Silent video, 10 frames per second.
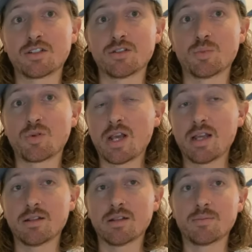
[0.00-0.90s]
to
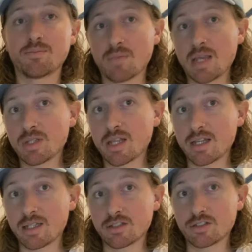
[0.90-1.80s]
Pran that maybe
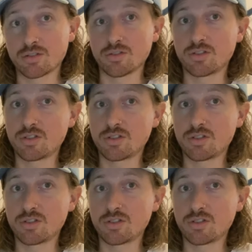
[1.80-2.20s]
they should